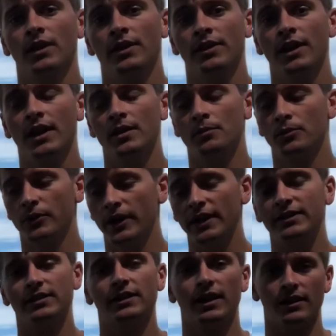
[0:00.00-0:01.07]
then pray
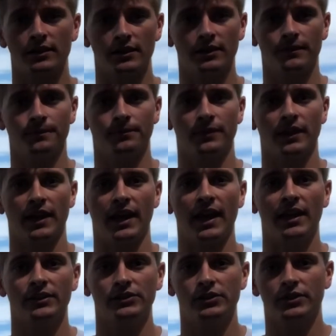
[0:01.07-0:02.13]
together
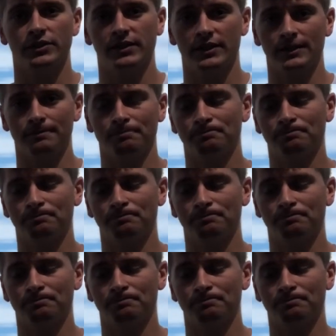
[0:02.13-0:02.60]
as your team